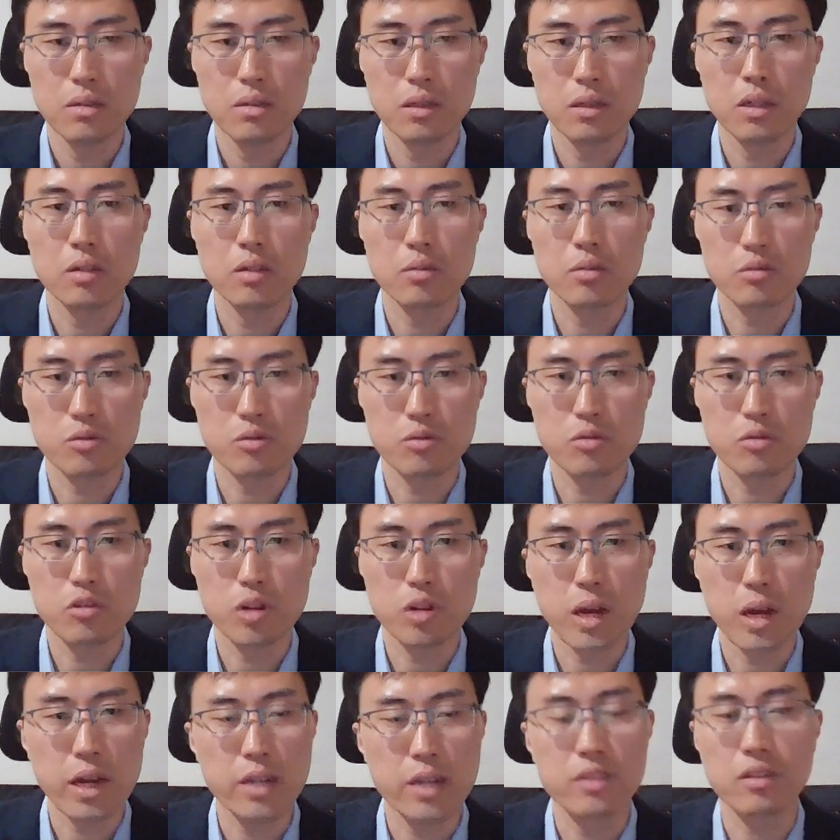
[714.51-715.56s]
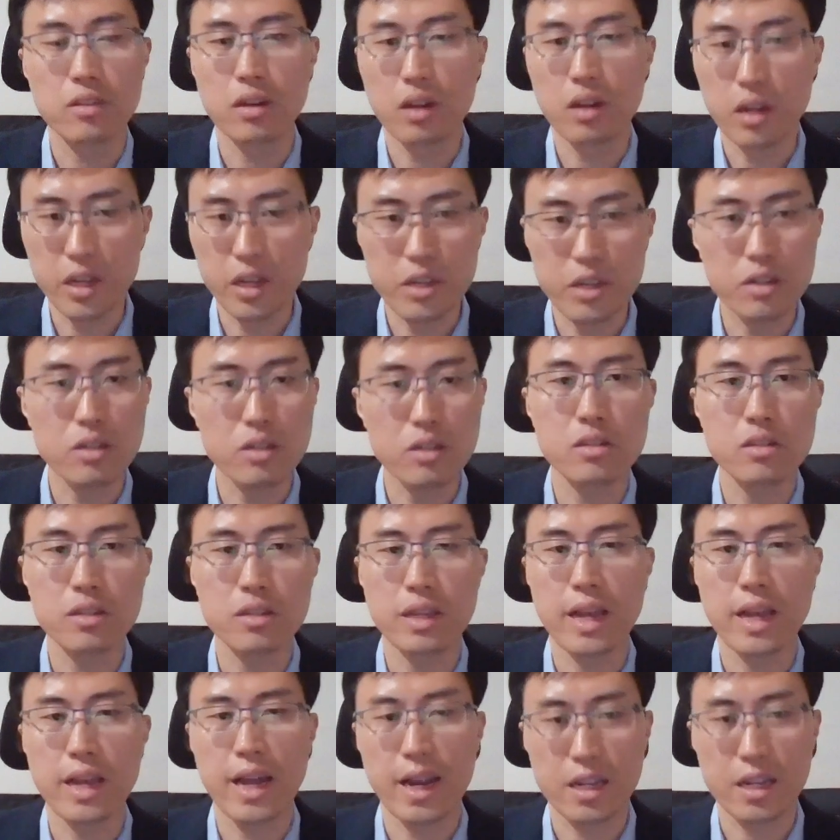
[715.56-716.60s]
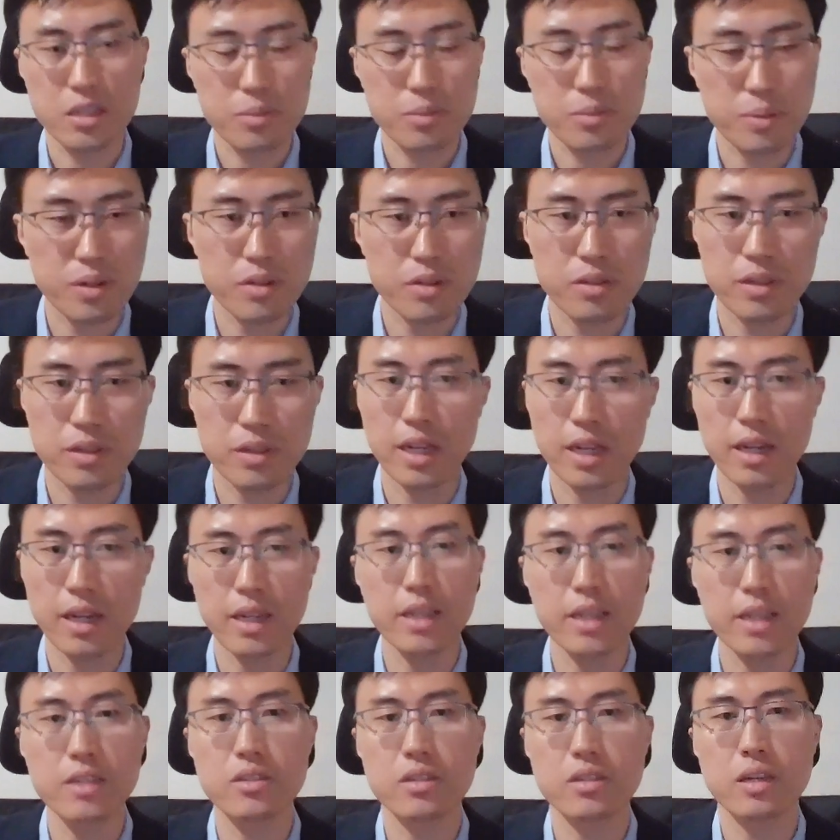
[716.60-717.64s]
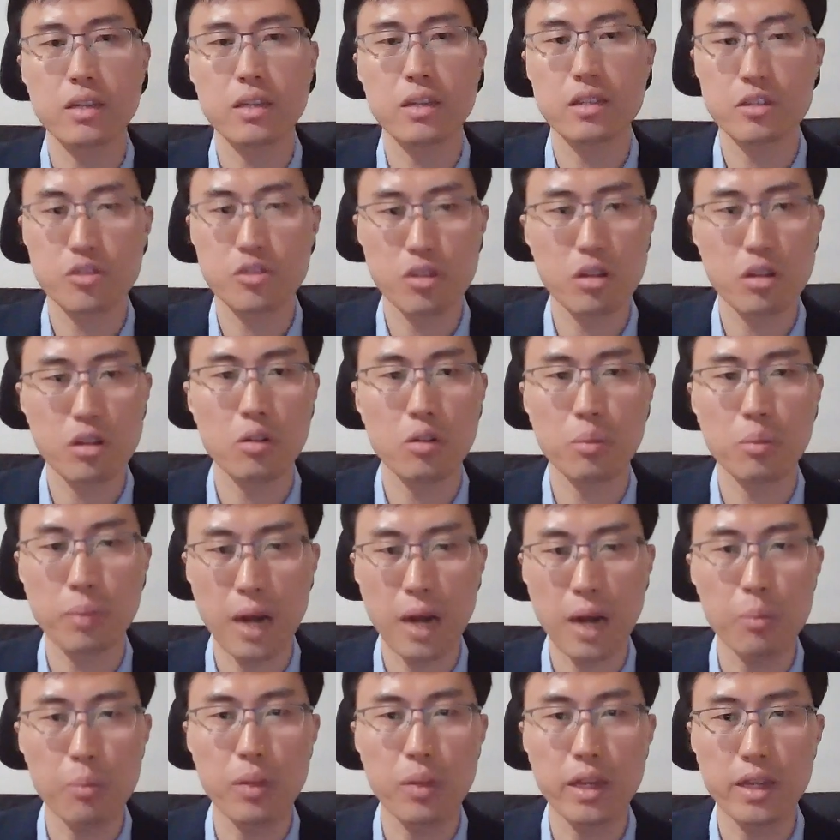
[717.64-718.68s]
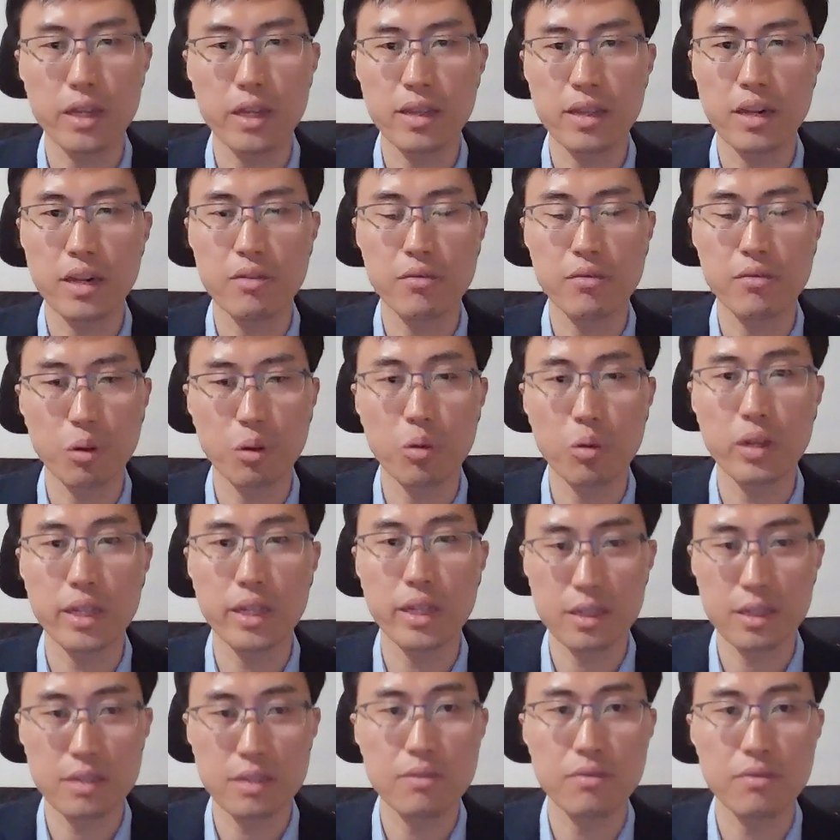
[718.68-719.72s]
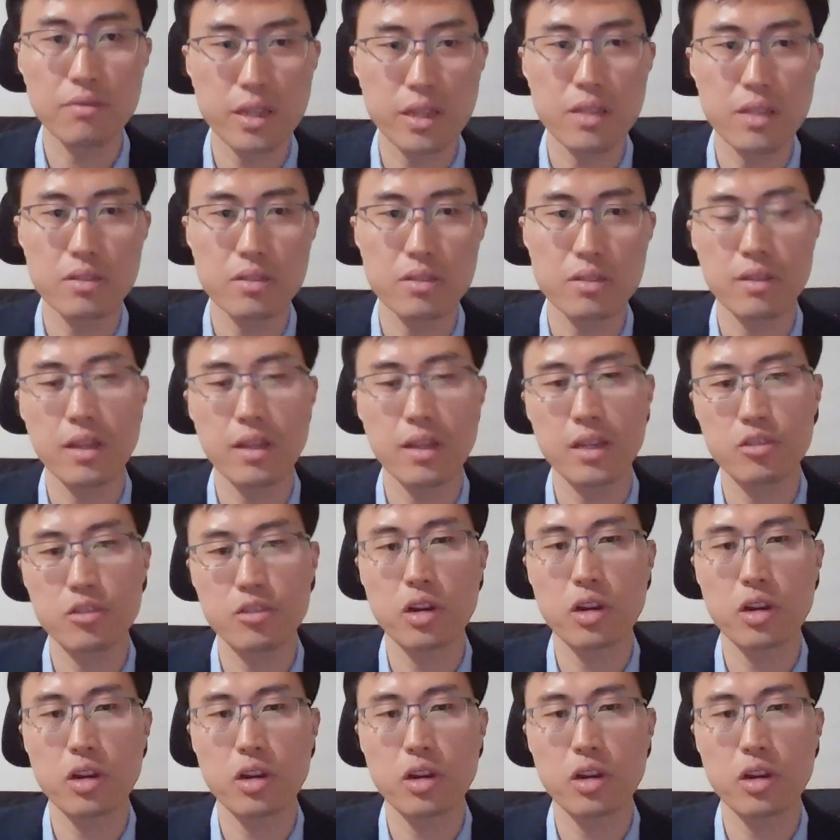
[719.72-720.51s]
You know, Chinese leaders, experts, elites, and the general public, they are fully convinced that